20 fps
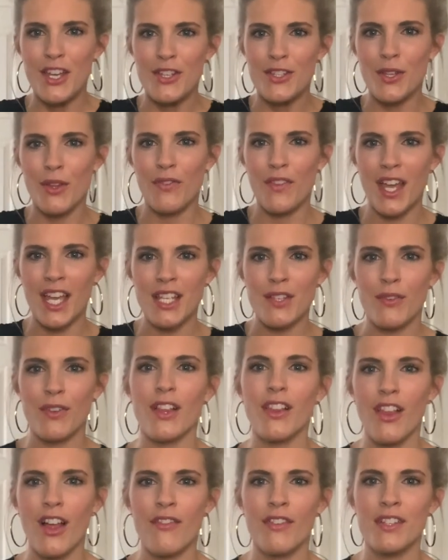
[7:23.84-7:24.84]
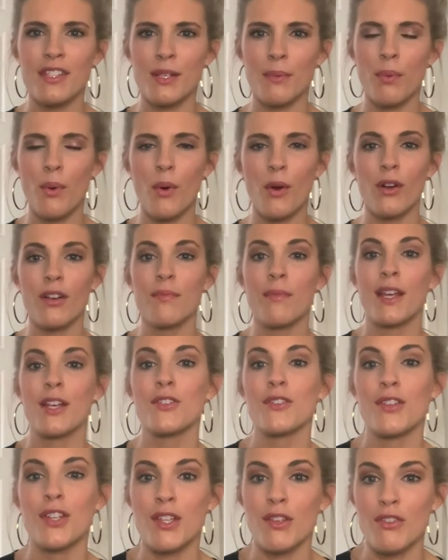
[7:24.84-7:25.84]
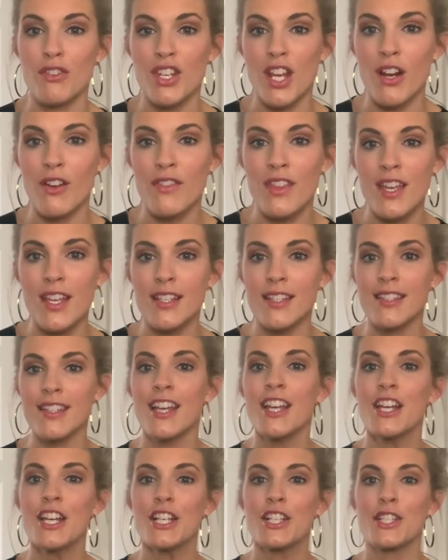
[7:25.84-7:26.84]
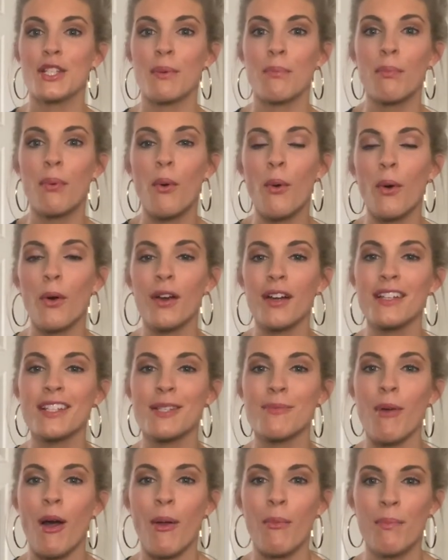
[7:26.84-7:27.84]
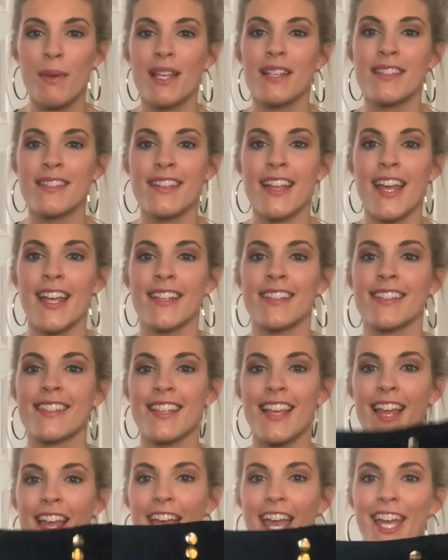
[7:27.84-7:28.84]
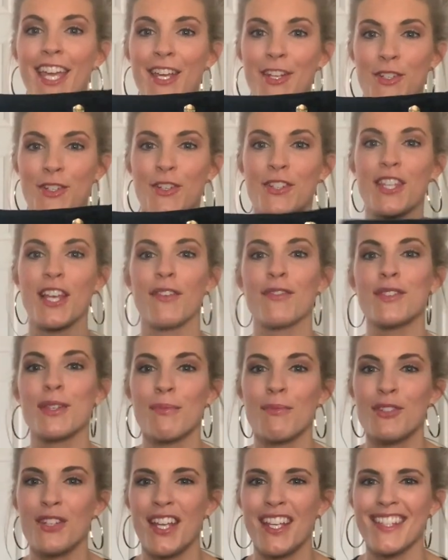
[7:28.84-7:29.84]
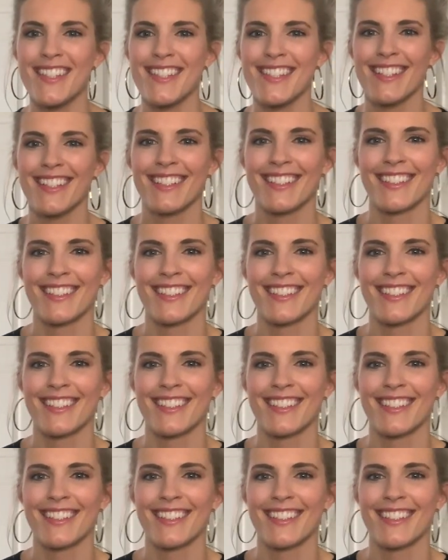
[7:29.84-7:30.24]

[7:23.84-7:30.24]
So thanks for the love and support. Make sure you share this, support a small business, and get yourself some jeans.